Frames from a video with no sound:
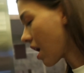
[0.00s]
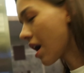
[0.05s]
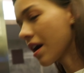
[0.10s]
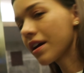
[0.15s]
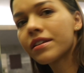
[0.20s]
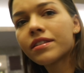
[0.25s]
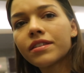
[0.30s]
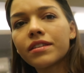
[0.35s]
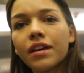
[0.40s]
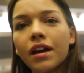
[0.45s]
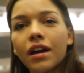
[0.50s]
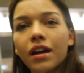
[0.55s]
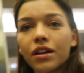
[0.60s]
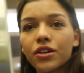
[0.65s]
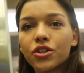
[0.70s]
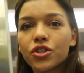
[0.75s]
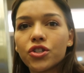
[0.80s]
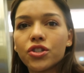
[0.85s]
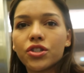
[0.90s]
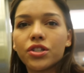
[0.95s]
I
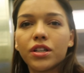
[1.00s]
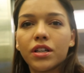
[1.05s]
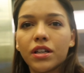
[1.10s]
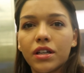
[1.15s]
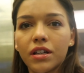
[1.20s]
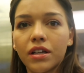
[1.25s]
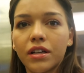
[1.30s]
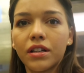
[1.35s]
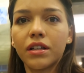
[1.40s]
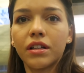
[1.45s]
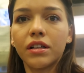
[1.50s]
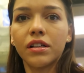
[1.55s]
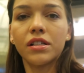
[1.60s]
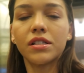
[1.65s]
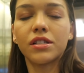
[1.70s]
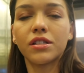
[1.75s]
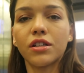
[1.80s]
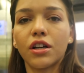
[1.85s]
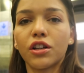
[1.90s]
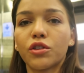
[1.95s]
think she
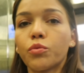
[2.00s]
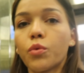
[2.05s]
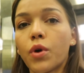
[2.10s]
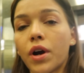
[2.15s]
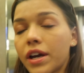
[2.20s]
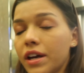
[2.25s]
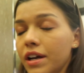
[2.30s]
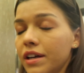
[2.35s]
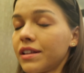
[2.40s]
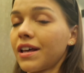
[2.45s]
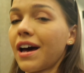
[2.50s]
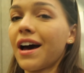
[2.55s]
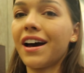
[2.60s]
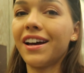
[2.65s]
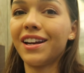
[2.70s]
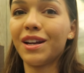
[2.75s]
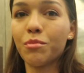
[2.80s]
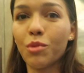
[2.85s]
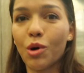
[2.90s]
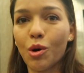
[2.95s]
is not working there
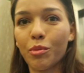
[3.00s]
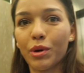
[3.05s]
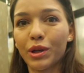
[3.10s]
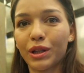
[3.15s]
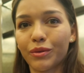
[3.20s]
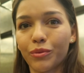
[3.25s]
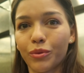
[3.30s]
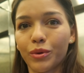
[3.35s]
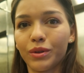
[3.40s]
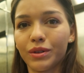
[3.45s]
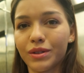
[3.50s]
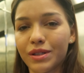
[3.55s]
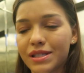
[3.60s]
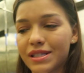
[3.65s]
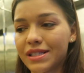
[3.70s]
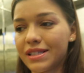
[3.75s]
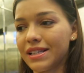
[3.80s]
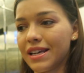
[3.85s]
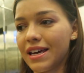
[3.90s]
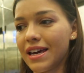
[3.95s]
anymore, but we'll
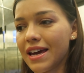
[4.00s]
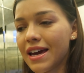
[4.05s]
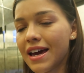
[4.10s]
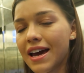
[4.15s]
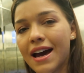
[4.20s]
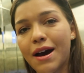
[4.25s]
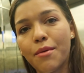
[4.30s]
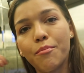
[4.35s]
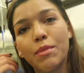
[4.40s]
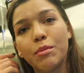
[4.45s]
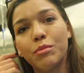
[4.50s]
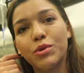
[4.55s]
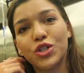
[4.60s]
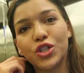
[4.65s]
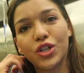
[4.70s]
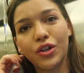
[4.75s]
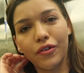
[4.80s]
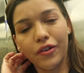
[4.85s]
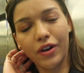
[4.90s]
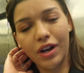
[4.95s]
see. Maybe
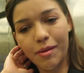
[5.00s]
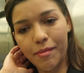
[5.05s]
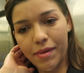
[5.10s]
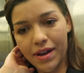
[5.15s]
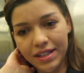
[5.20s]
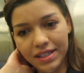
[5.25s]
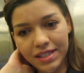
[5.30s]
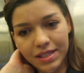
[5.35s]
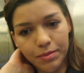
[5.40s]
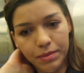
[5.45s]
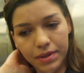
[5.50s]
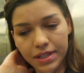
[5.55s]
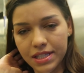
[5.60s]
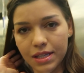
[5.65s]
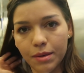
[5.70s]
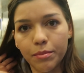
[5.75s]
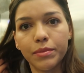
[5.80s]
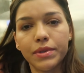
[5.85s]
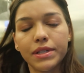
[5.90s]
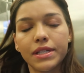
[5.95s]
she recommends me
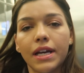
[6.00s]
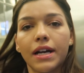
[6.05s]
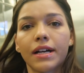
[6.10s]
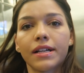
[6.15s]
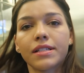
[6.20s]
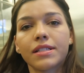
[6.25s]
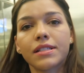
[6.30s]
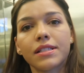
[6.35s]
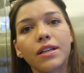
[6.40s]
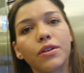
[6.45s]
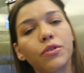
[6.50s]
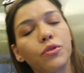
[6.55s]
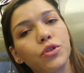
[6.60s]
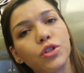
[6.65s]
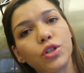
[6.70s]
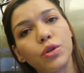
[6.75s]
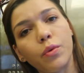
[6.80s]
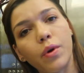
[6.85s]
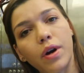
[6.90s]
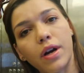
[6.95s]
somebody else who
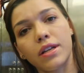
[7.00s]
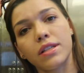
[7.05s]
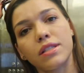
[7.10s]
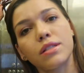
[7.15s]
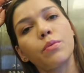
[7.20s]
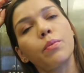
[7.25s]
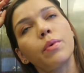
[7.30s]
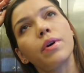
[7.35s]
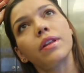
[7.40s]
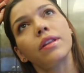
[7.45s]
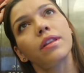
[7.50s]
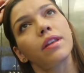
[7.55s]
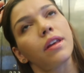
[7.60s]
she works with